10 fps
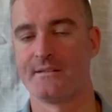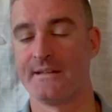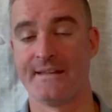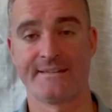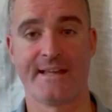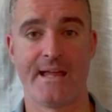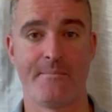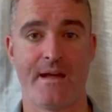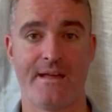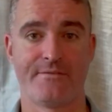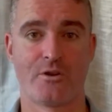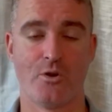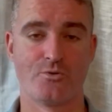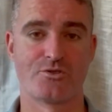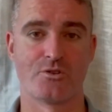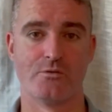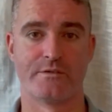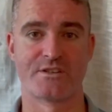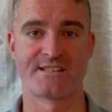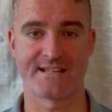in that time I have coached
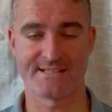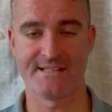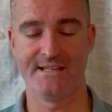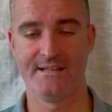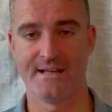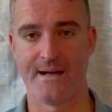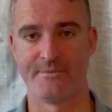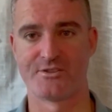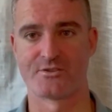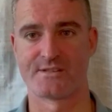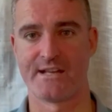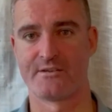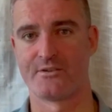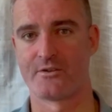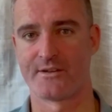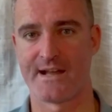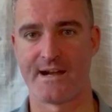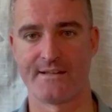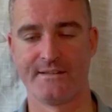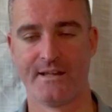over 60 amateurs here in Northern
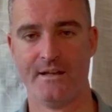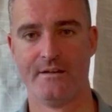Ireland,